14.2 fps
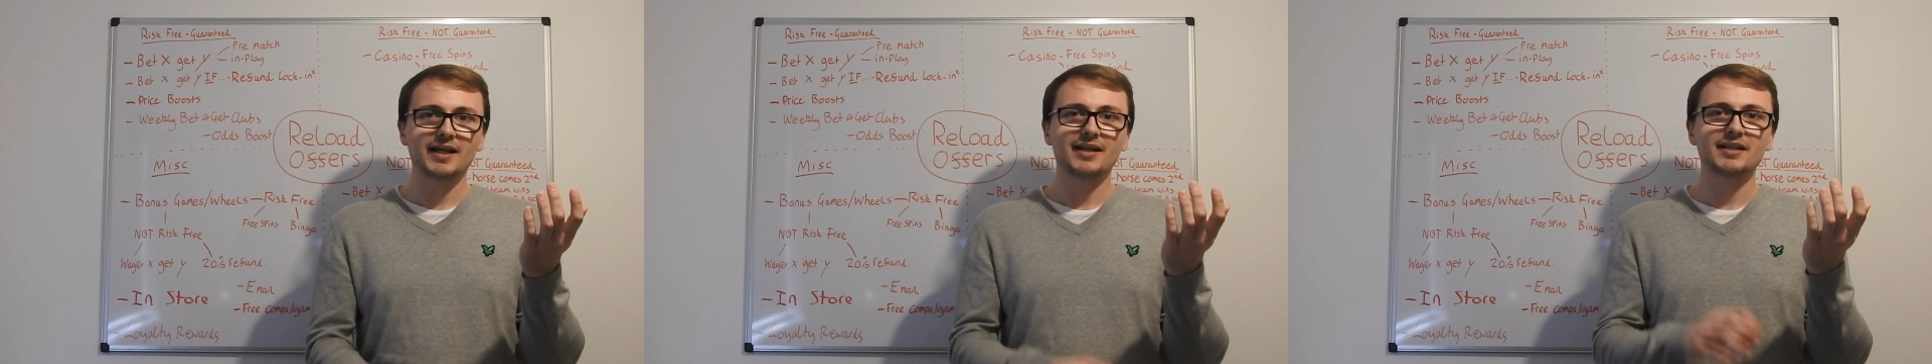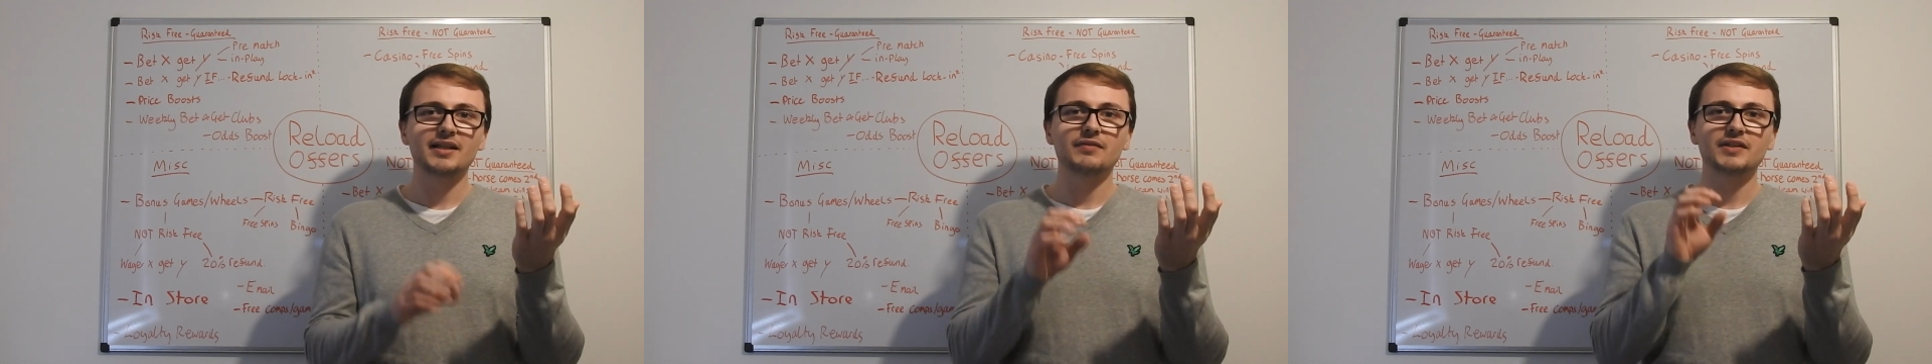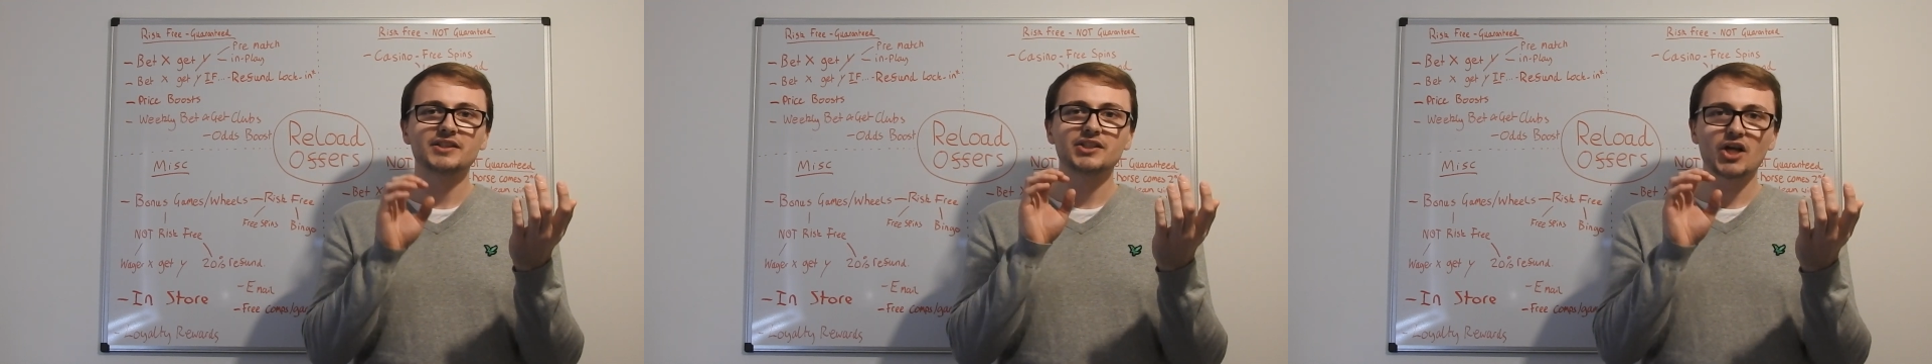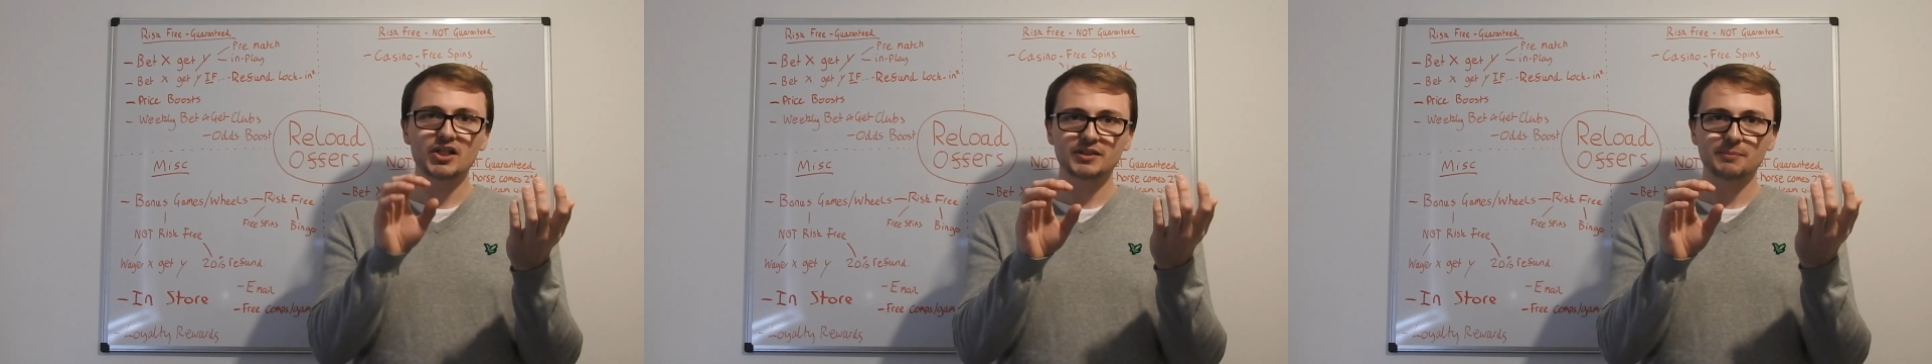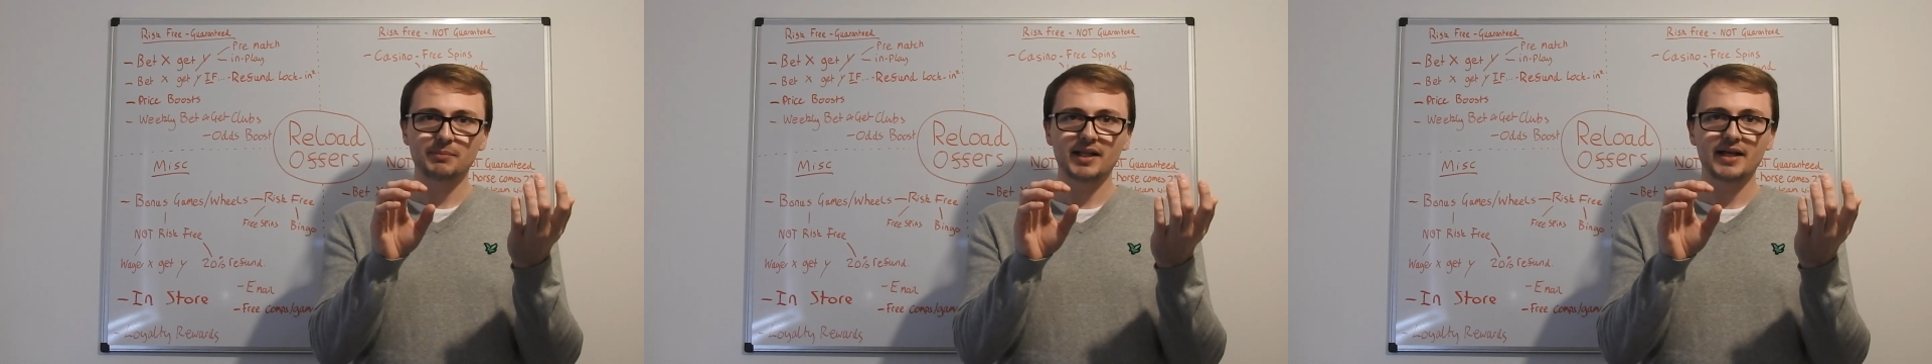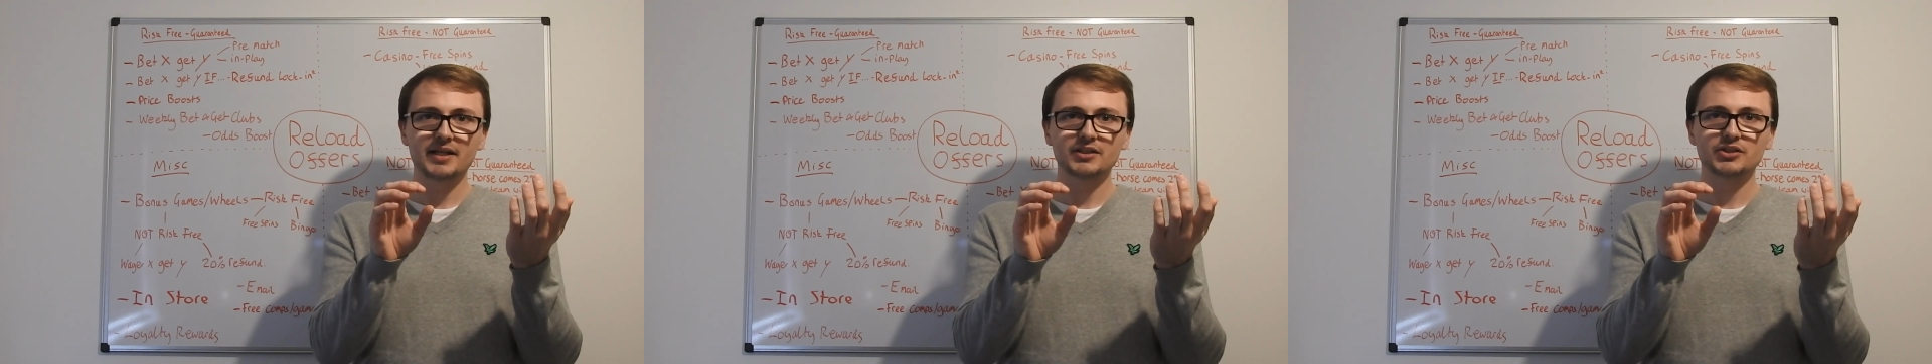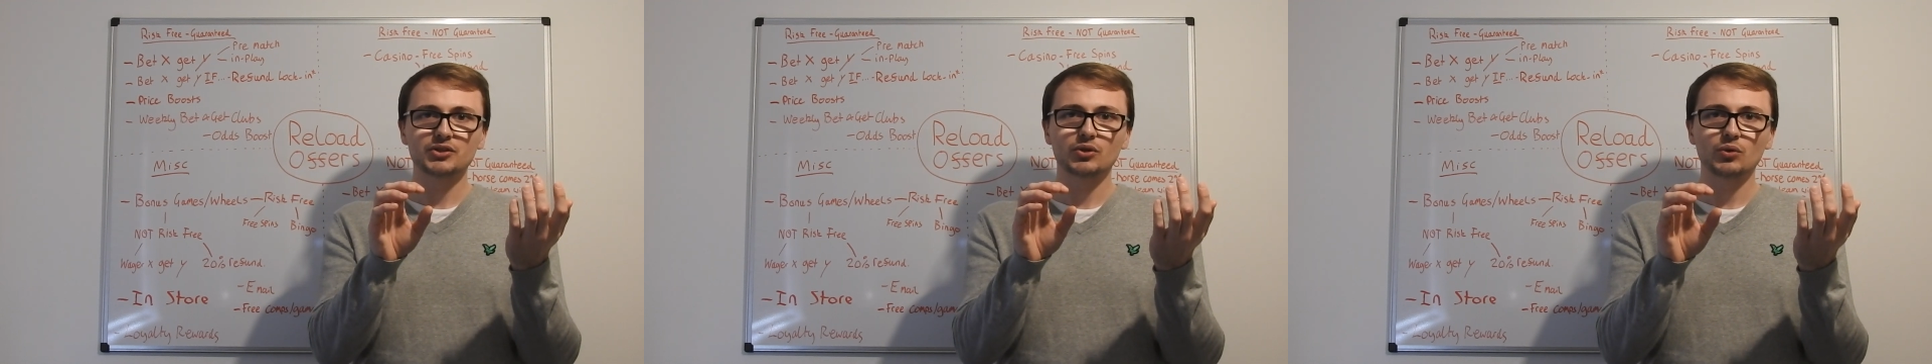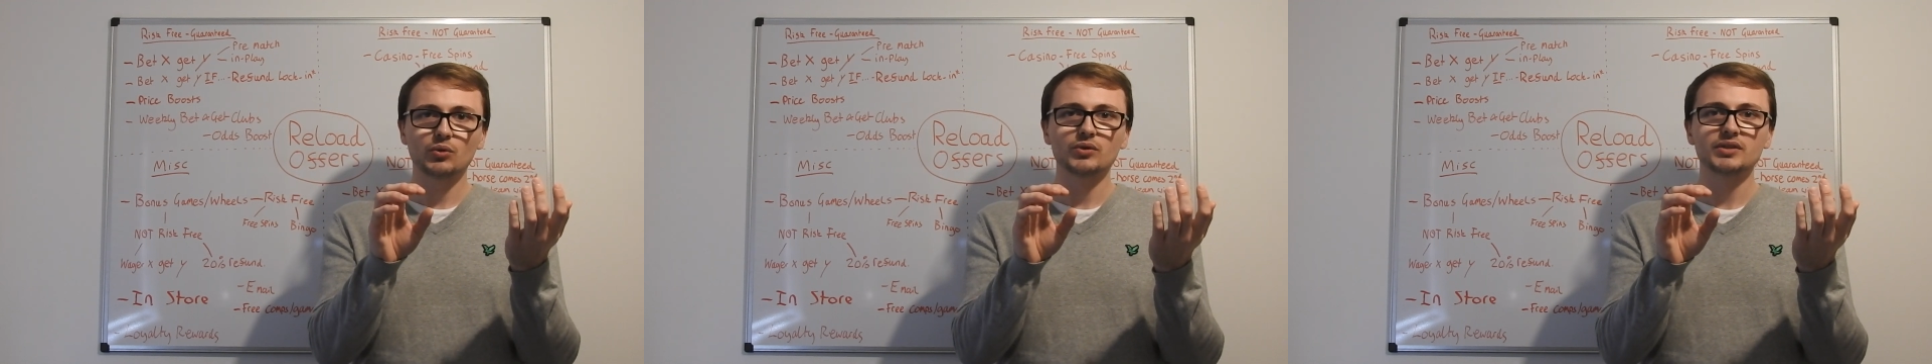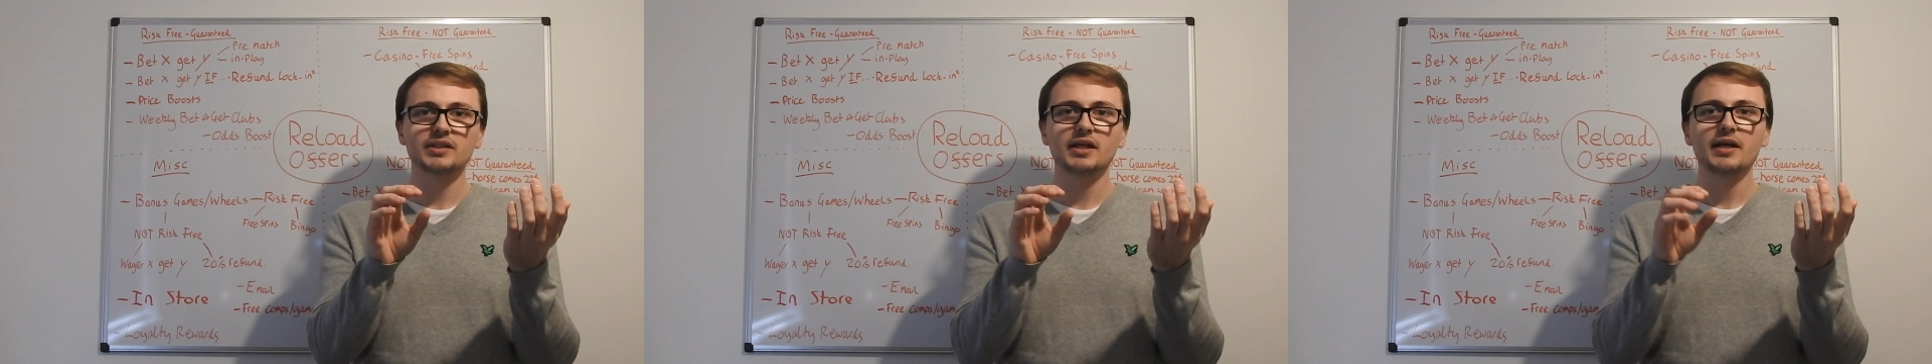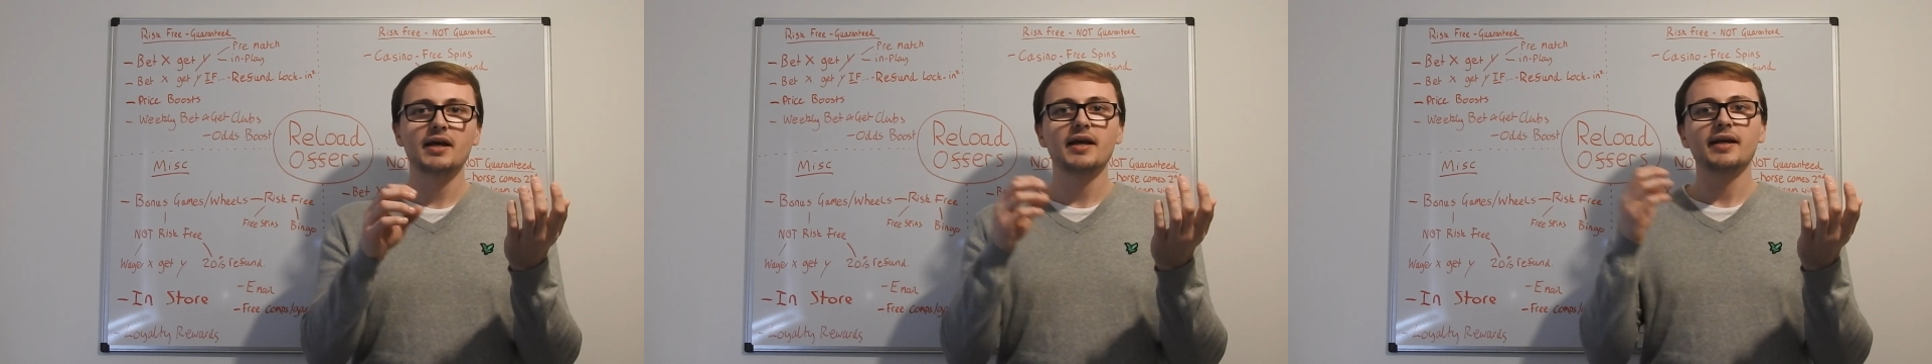and if a certain player scores,